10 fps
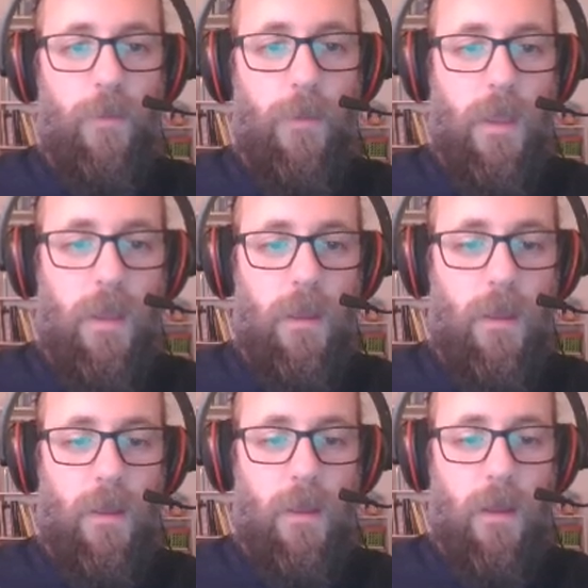me
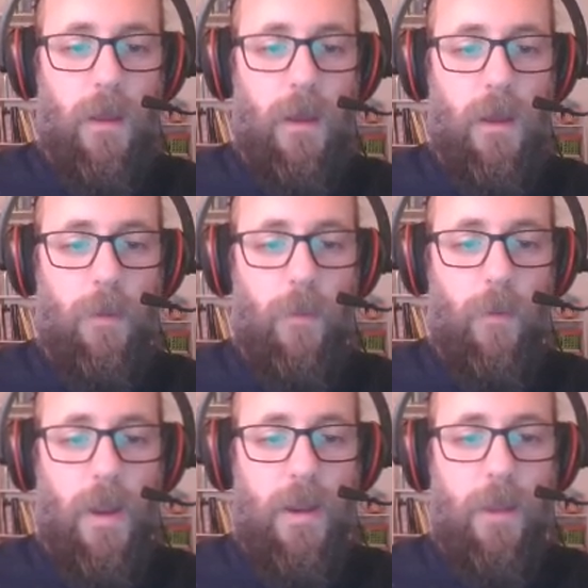
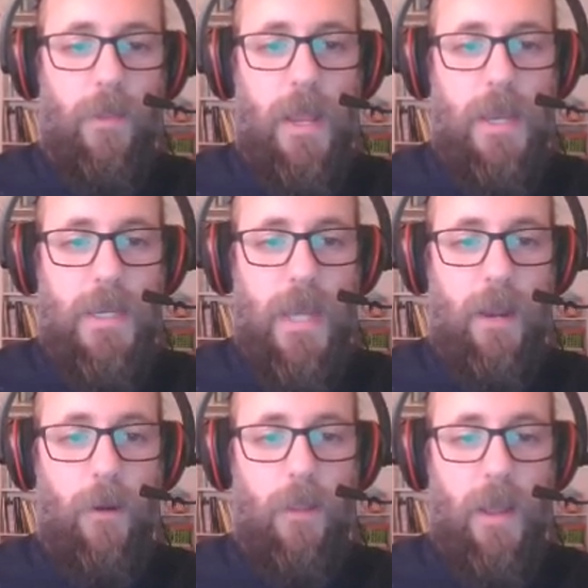write down that
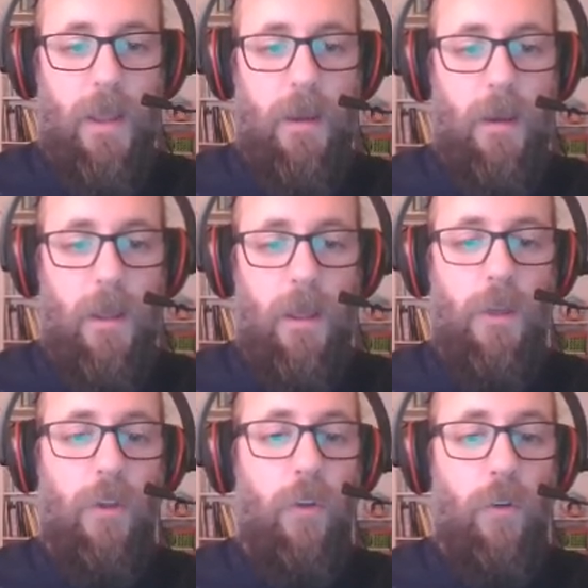entire line.
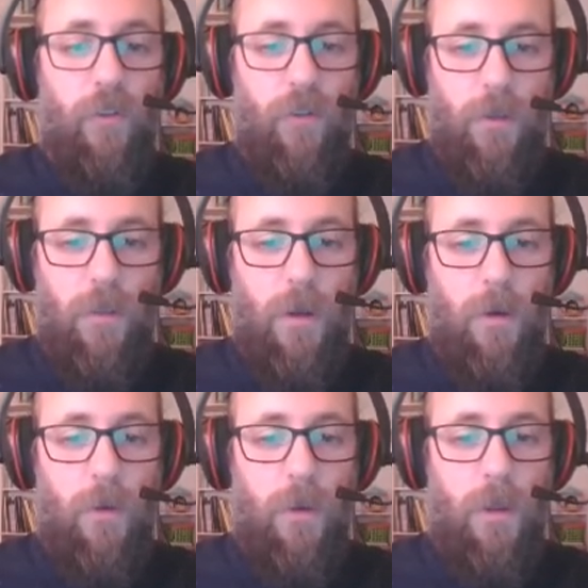You should,
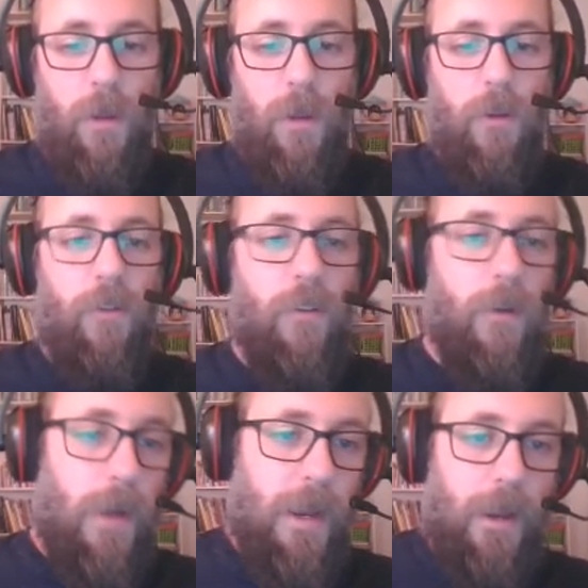though. You should
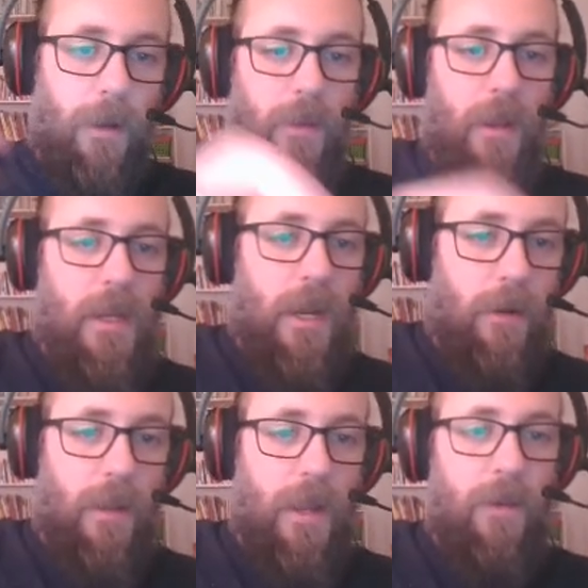write down the entire
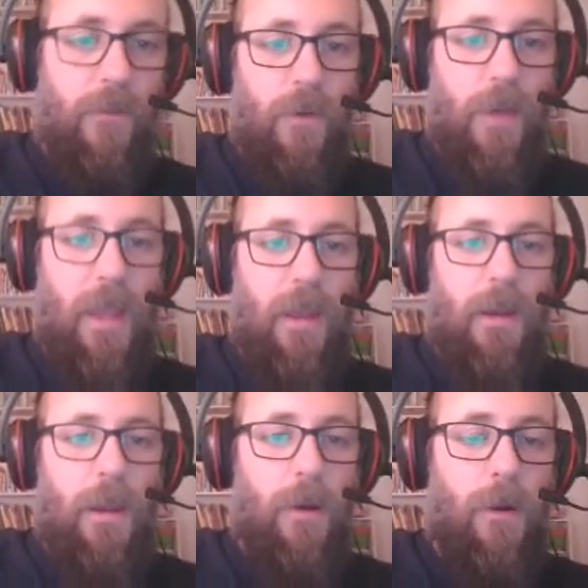line if you can
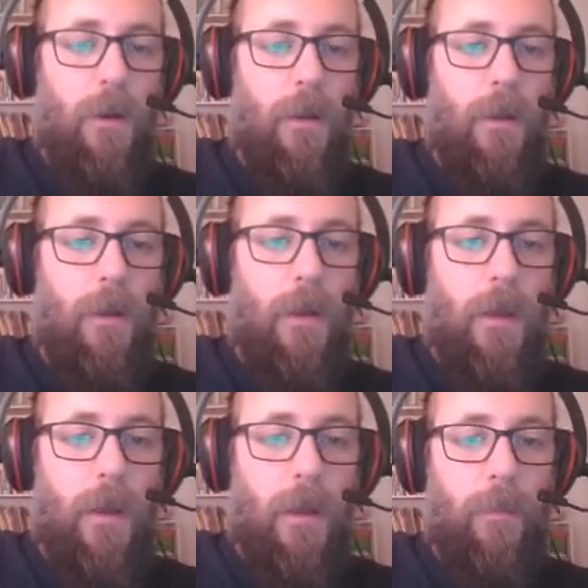here.
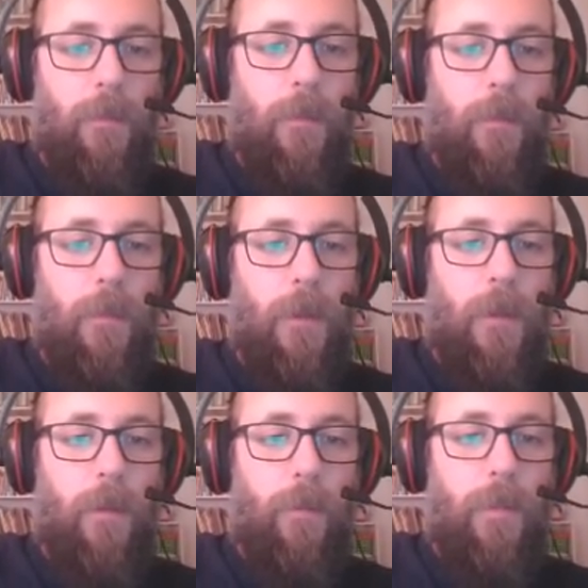
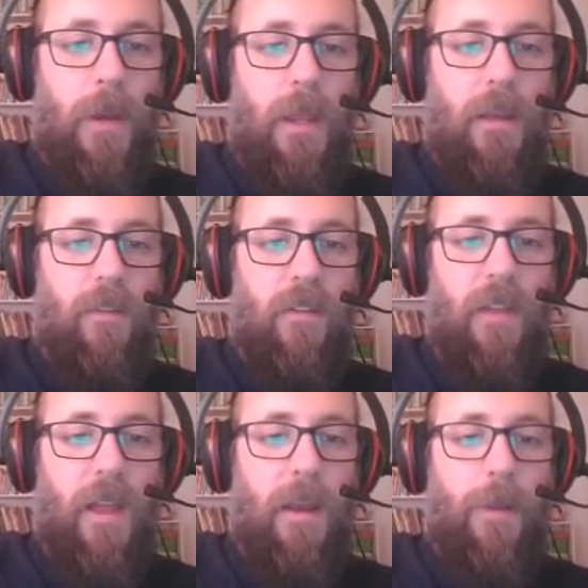But he has this
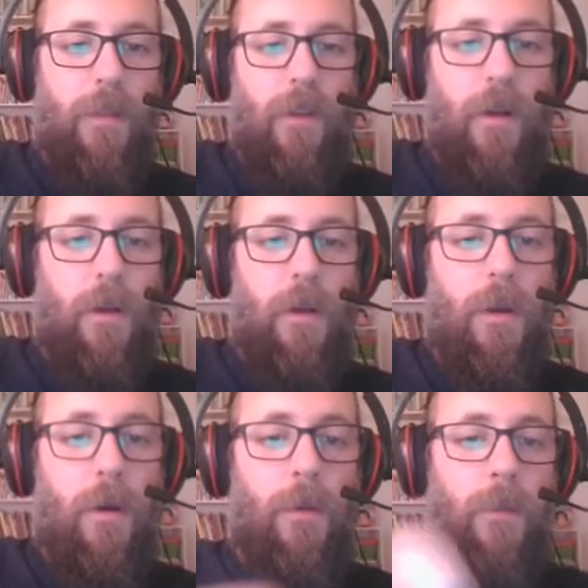line about the Congo.